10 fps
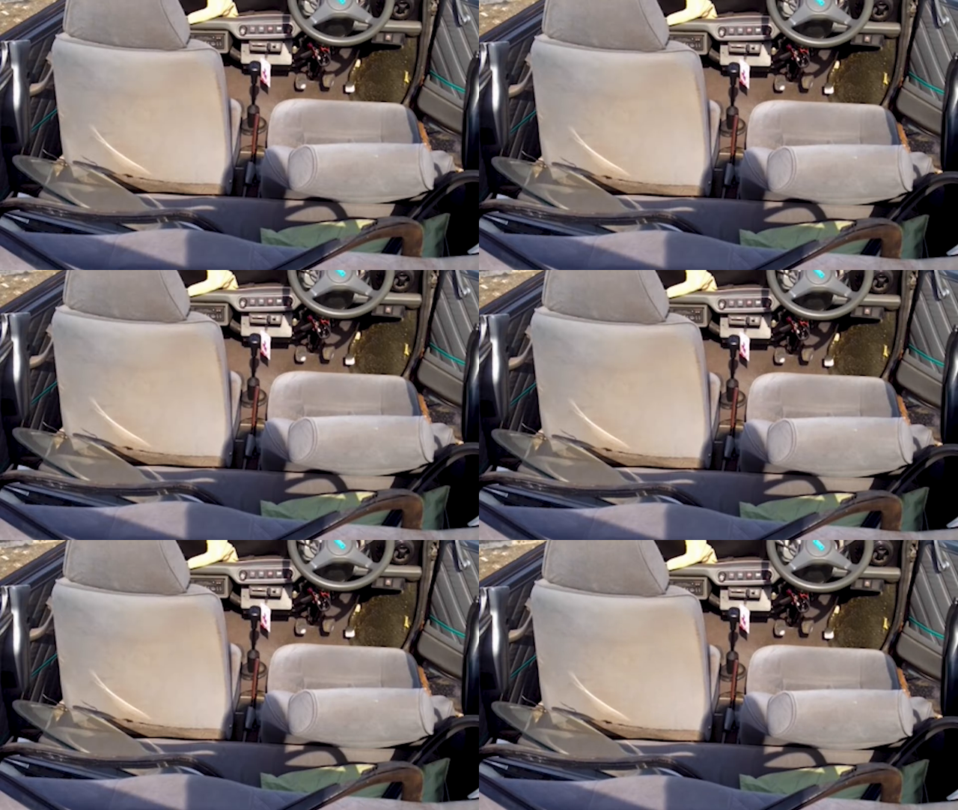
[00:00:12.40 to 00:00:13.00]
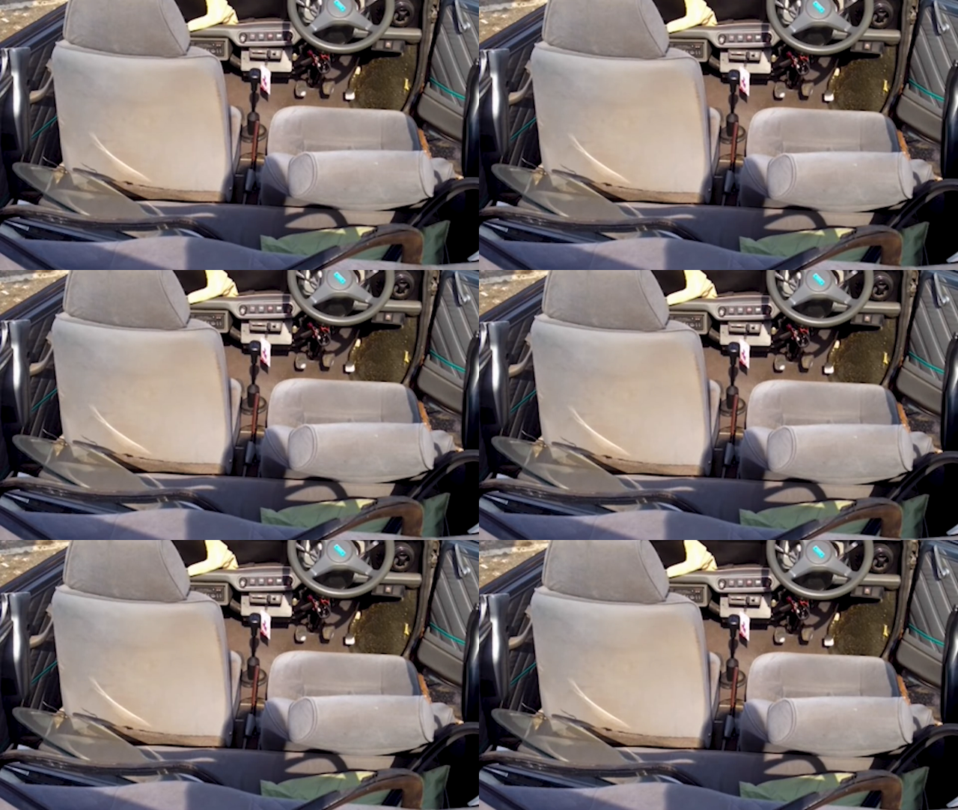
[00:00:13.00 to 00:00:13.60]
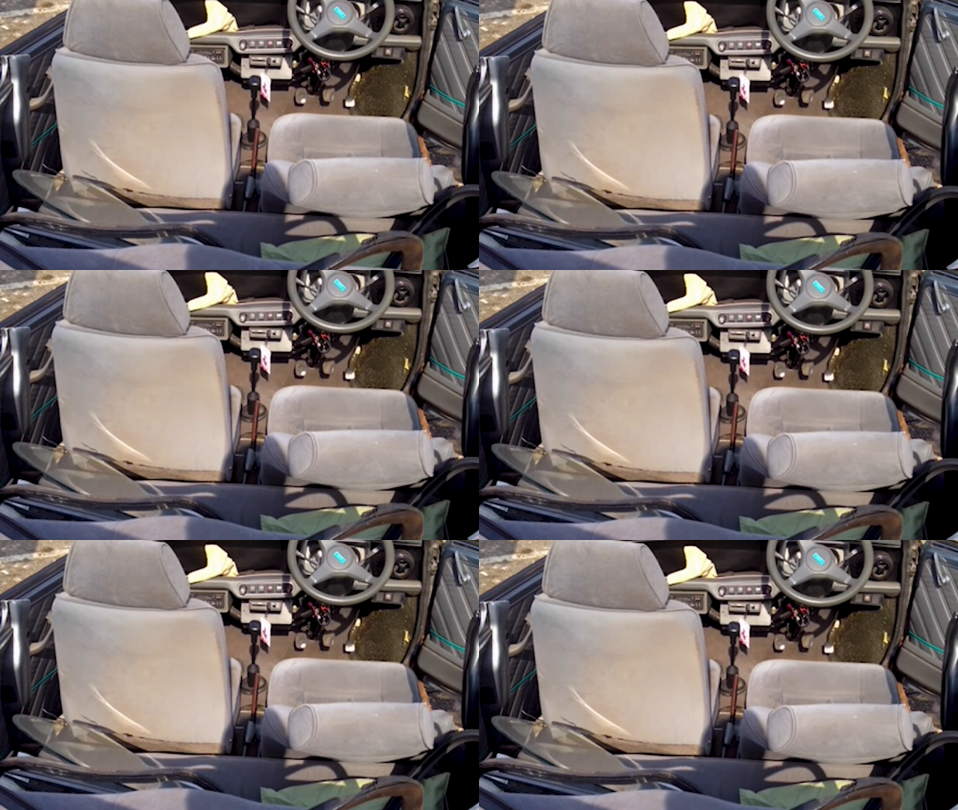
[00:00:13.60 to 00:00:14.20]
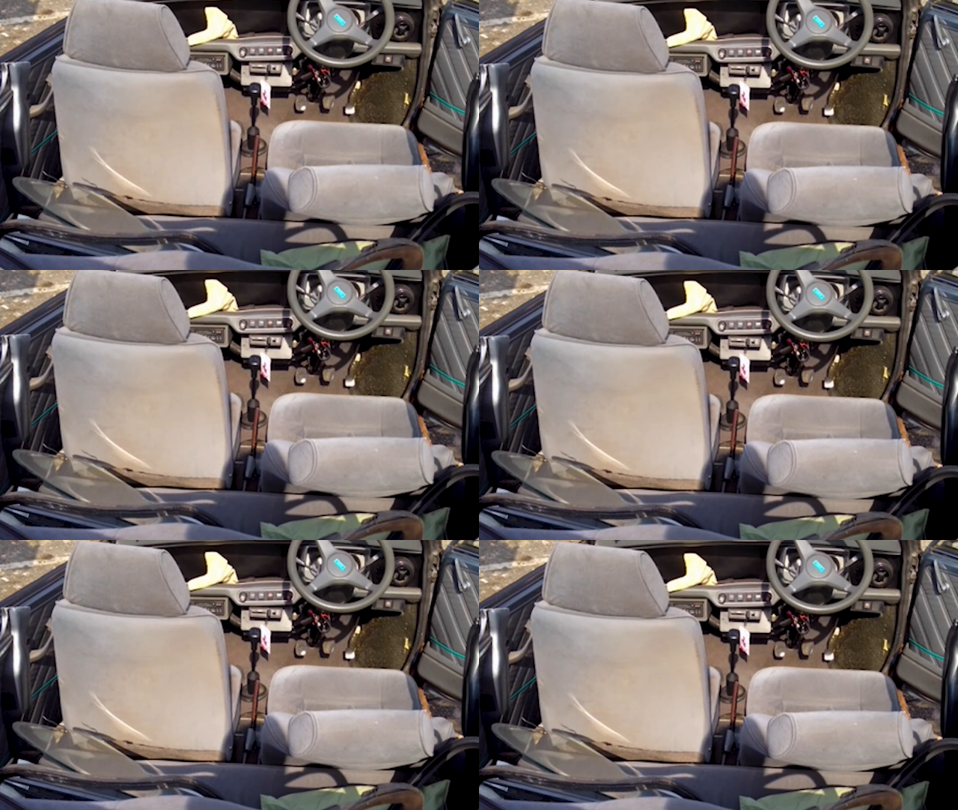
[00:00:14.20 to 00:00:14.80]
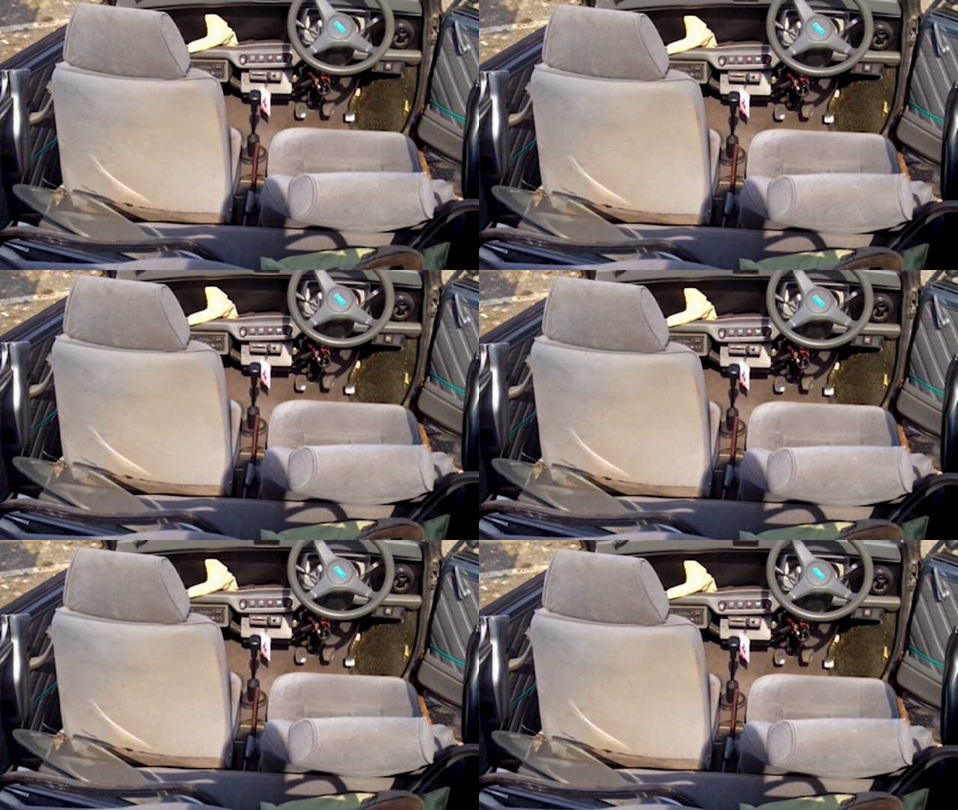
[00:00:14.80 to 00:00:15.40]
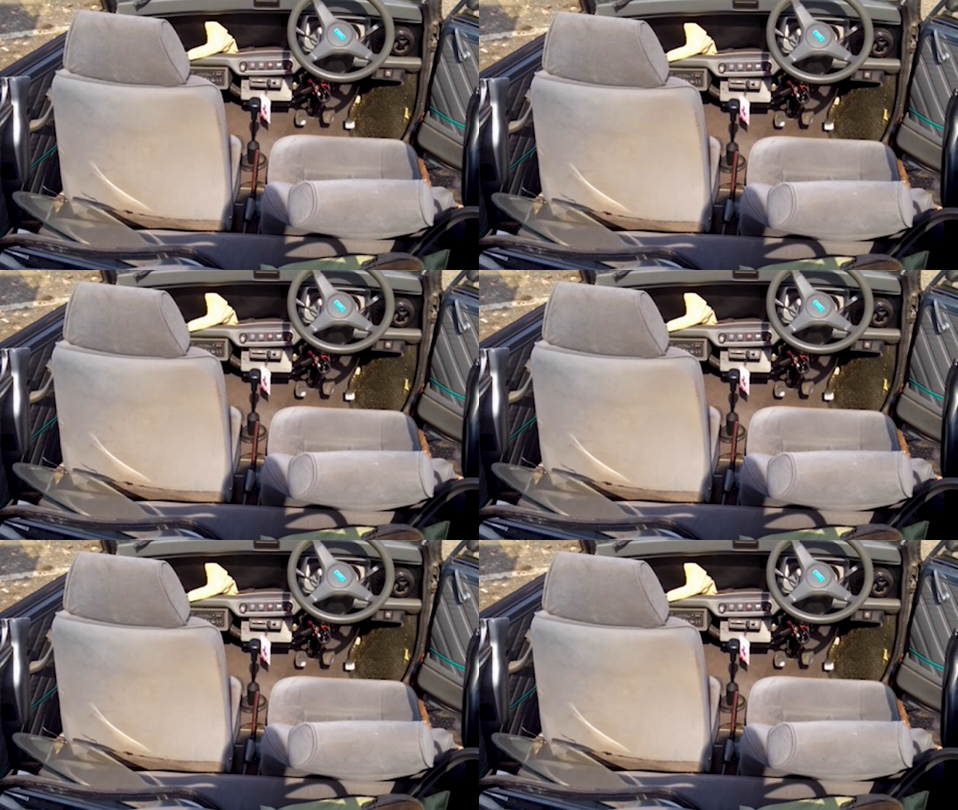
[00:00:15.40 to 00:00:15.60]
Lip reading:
No face is visible, so there are no lips to read.